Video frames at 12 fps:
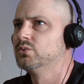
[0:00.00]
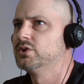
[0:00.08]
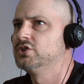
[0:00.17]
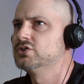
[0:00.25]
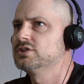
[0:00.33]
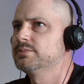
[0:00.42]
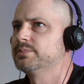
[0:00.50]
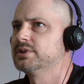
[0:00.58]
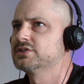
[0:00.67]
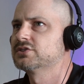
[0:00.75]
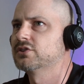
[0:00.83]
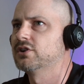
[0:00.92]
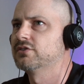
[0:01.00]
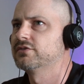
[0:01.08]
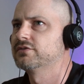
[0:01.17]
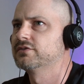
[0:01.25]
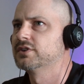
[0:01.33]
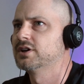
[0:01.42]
usually pissed off.